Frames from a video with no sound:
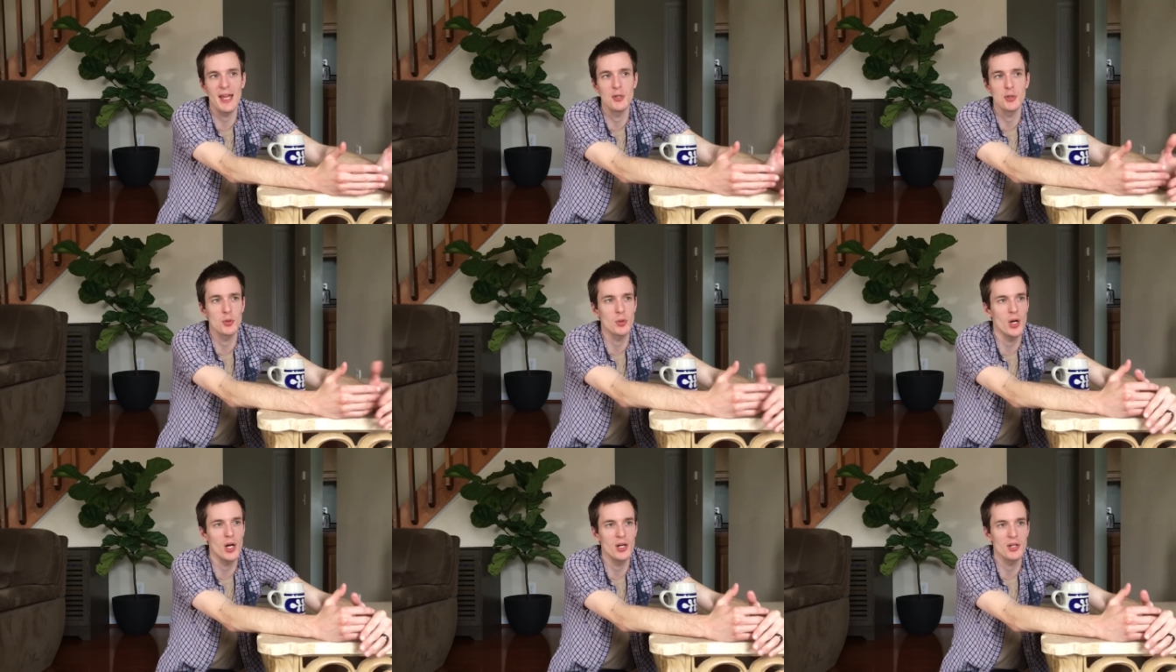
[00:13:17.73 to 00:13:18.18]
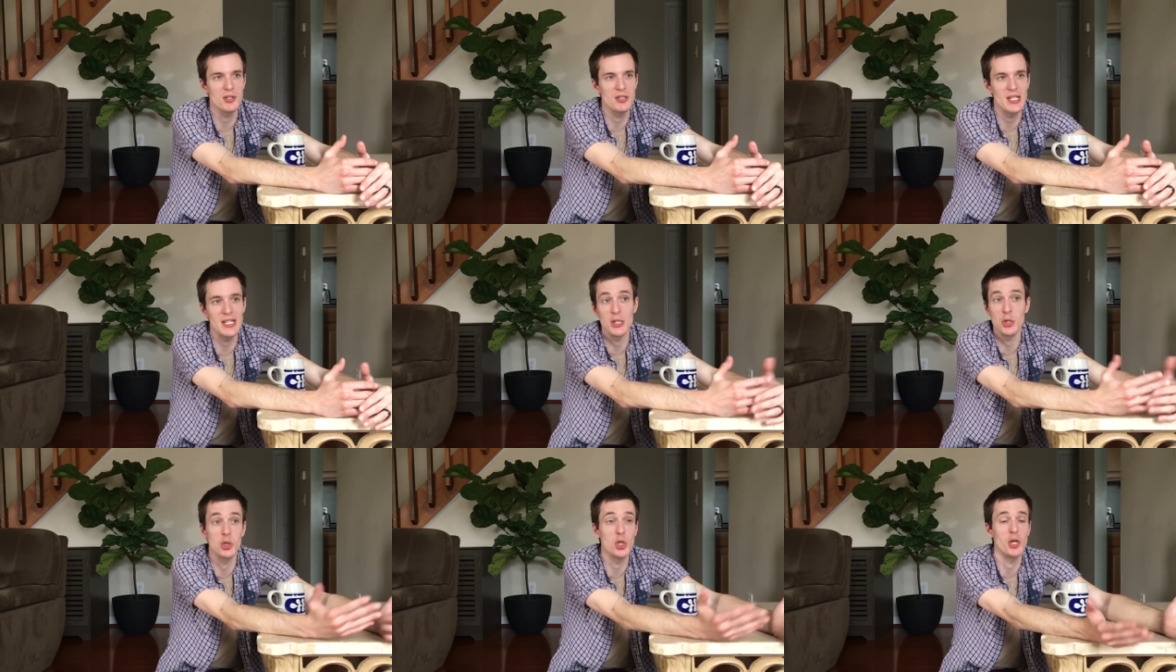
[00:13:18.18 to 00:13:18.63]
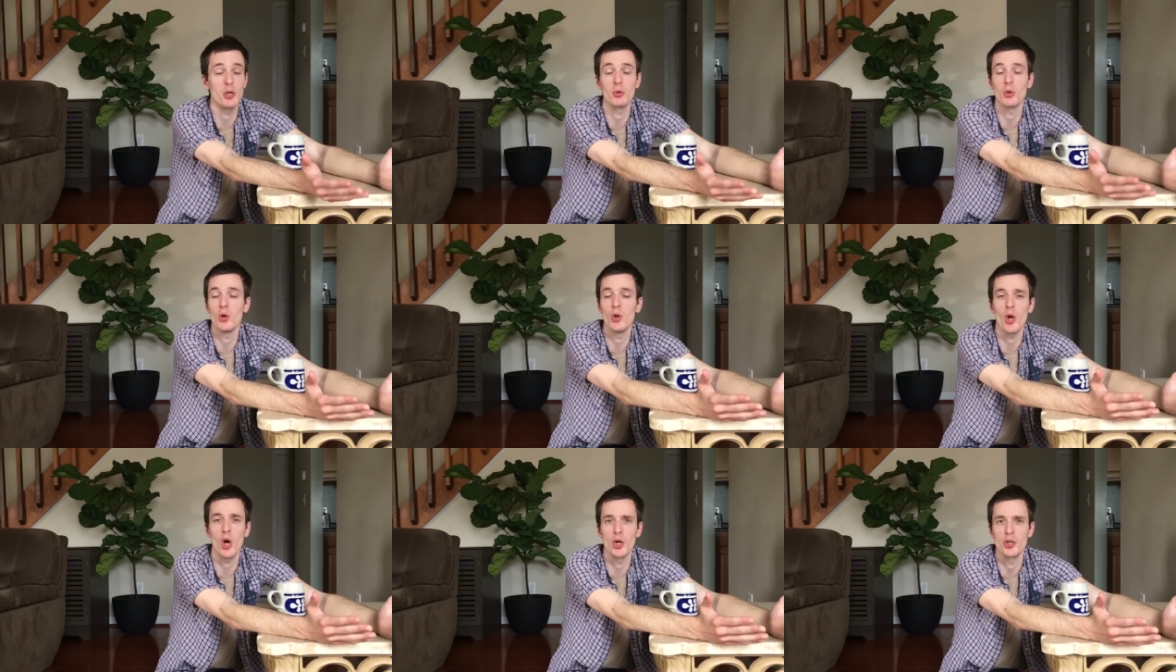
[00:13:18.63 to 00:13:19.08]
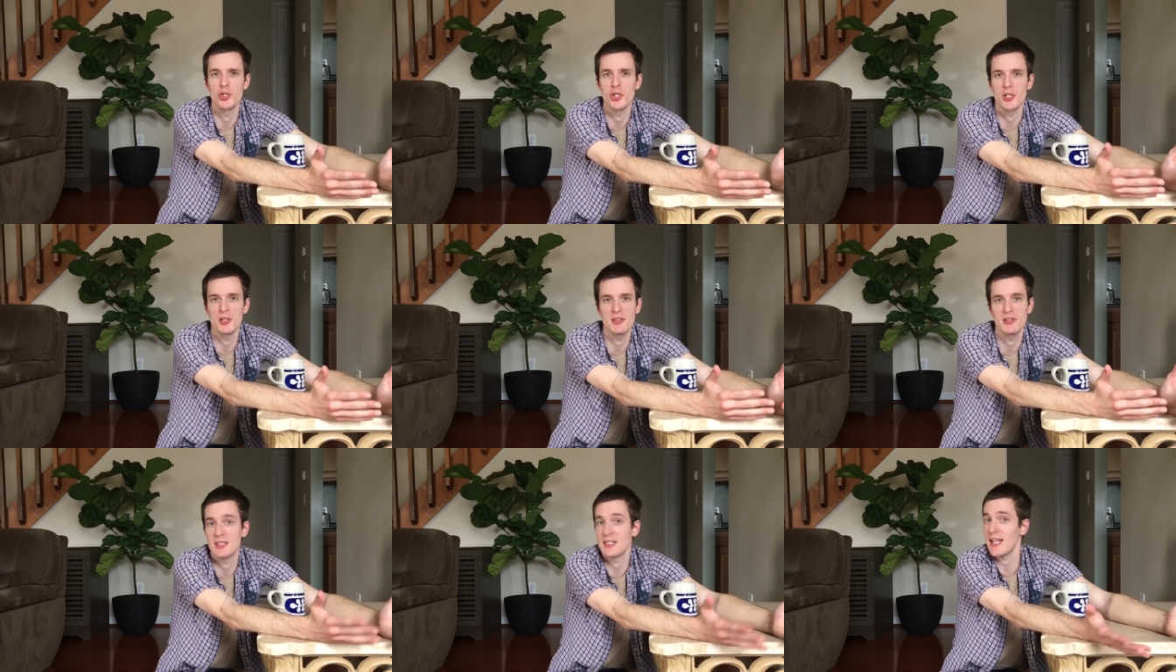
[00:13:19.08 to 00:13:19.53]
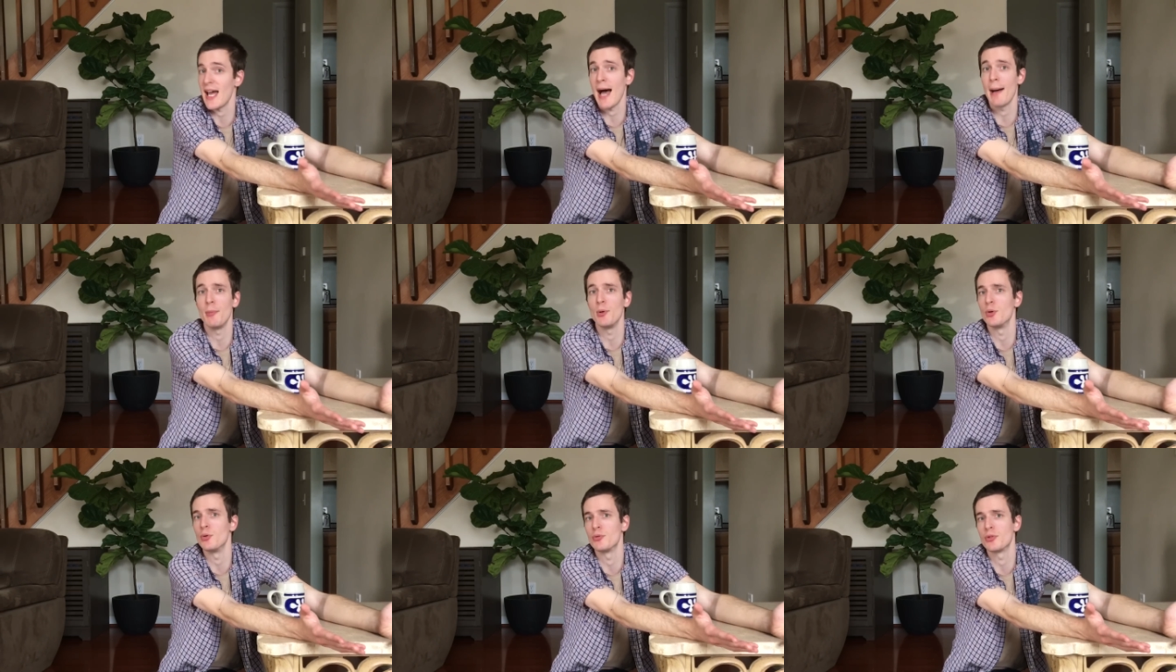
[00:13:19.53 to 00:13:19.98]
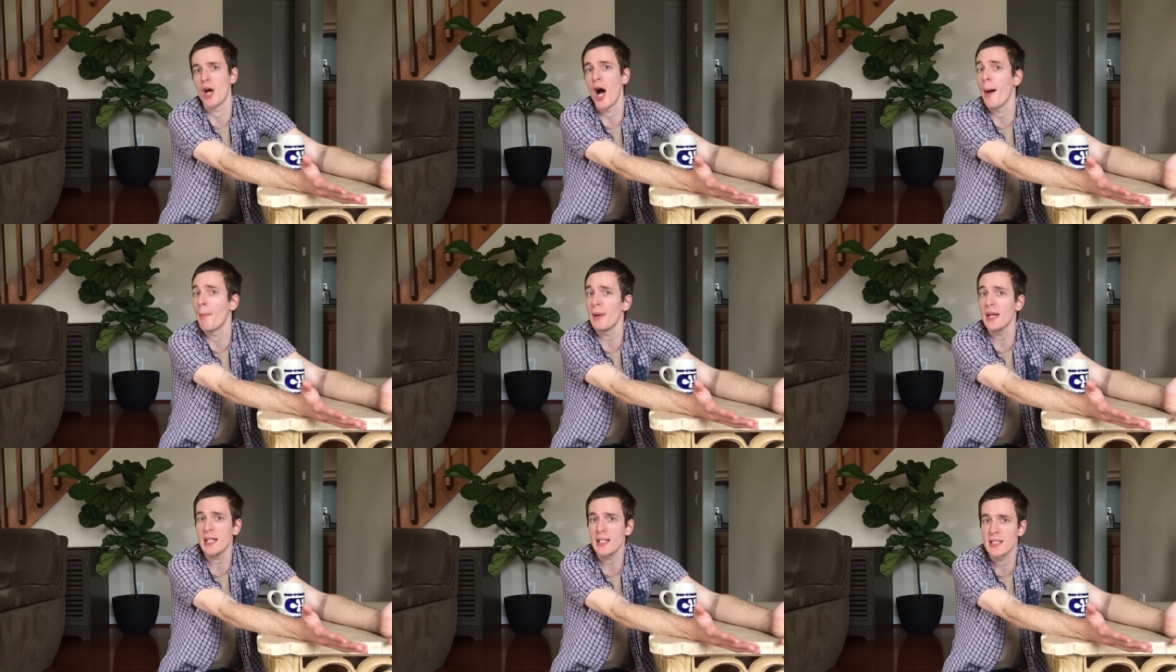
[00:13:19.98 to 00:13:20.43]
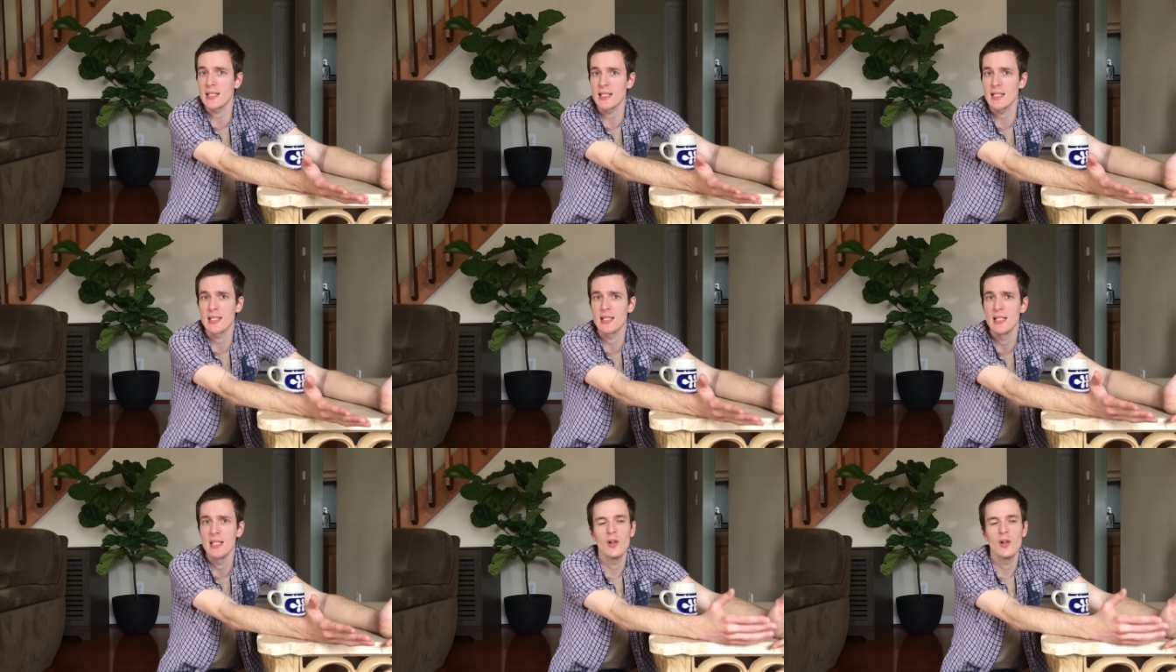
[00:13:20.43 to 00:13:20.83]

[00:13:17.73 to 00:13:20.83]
and drugs in general are just taboo topics.